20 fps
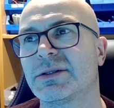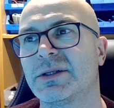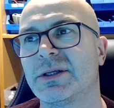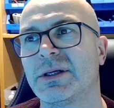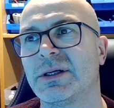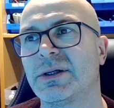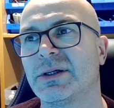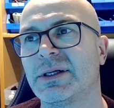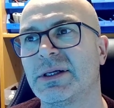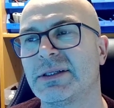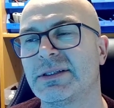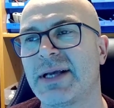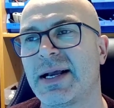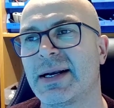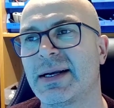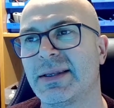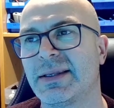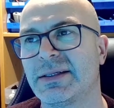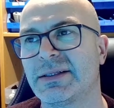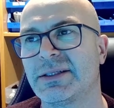that look
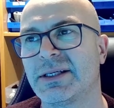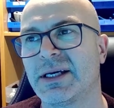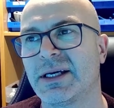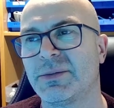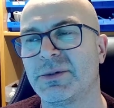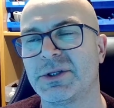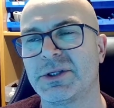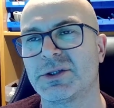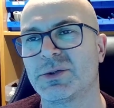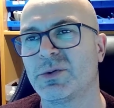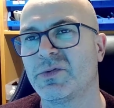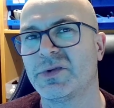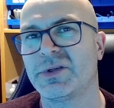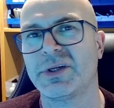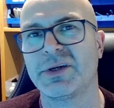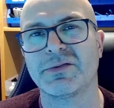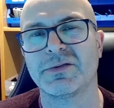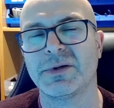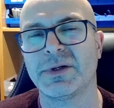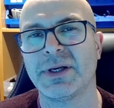exactly the same, just with a
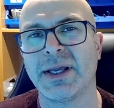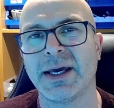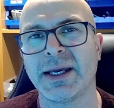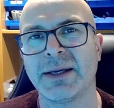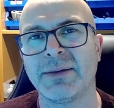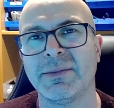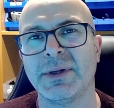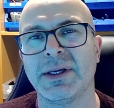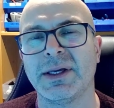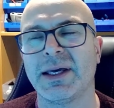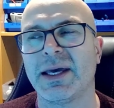different name,